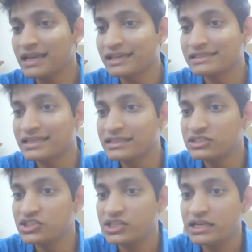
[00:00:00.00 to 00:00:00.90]
Excel
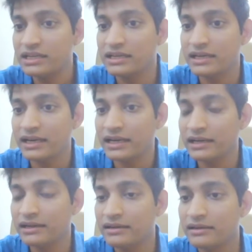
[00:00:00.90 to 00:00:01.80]
sheet
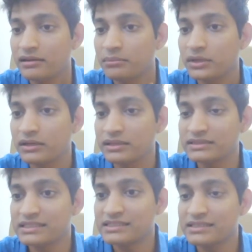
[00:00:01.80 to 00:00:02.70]
trade terminal,
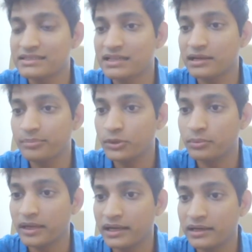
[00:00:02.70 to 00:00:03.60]
it's just a script to
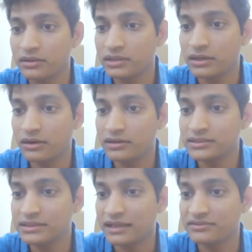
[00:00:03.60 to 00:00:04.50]
break down the
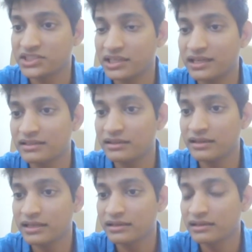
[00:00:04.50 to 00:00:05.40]
orders. I've shared the
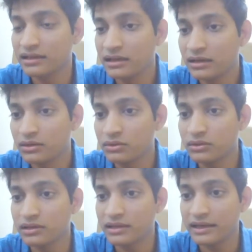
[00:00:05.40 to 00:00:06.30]
link to
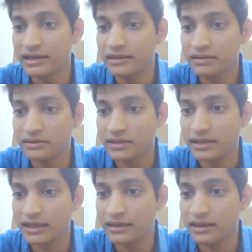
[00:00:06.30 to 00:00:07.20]
the creator on the
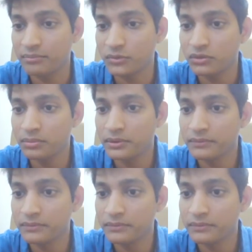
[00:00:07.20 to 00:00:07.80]
Telegram group.